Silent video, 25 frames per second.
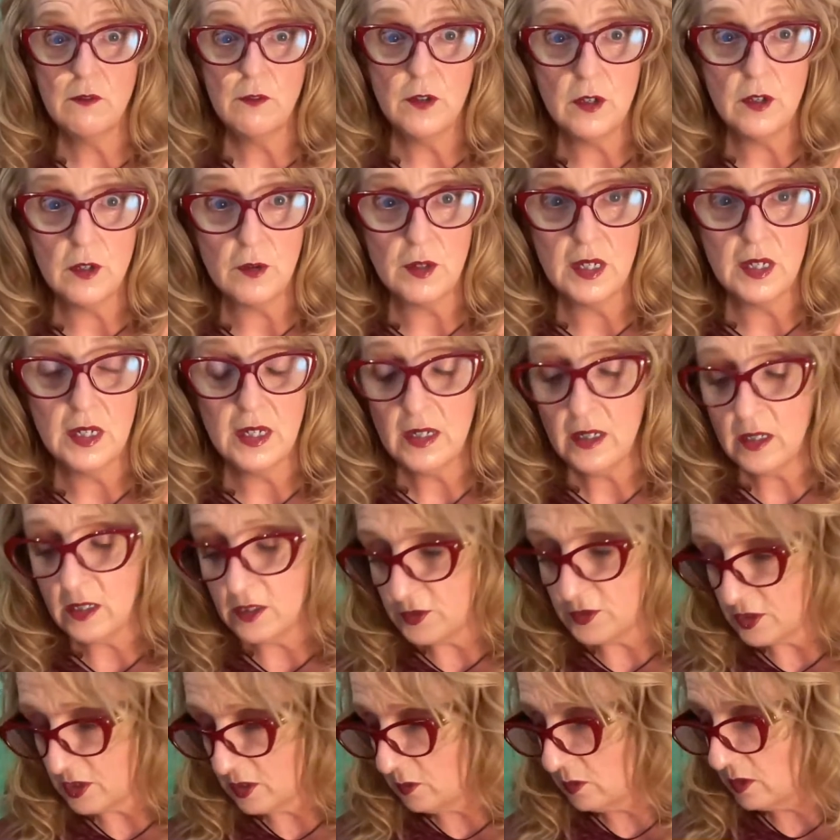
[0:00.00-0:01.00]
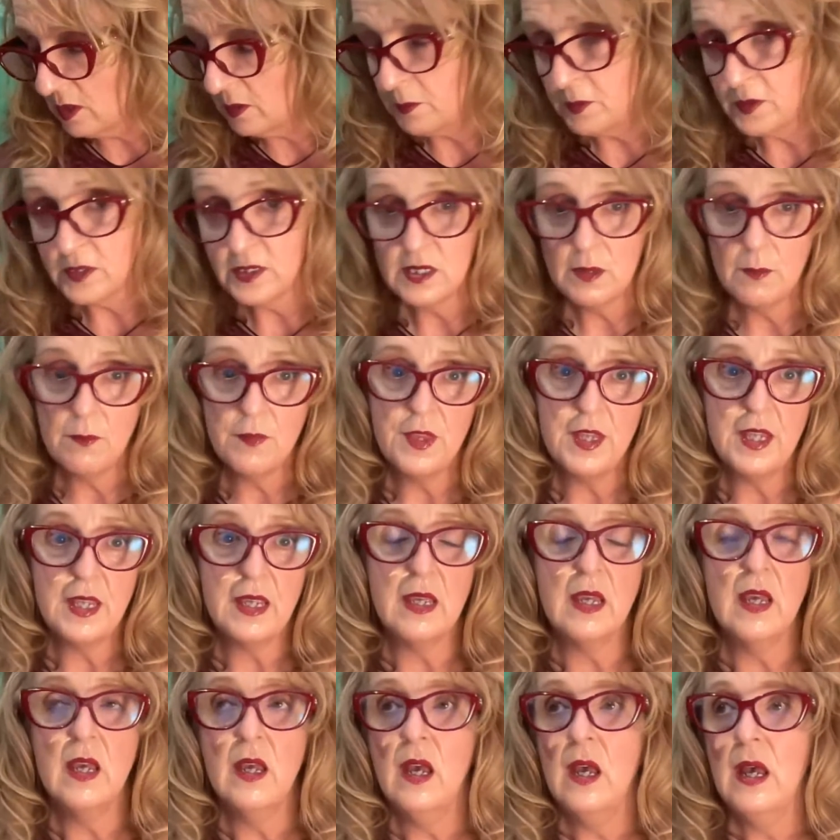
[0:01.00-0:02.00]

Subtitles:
your kids, or you want to put something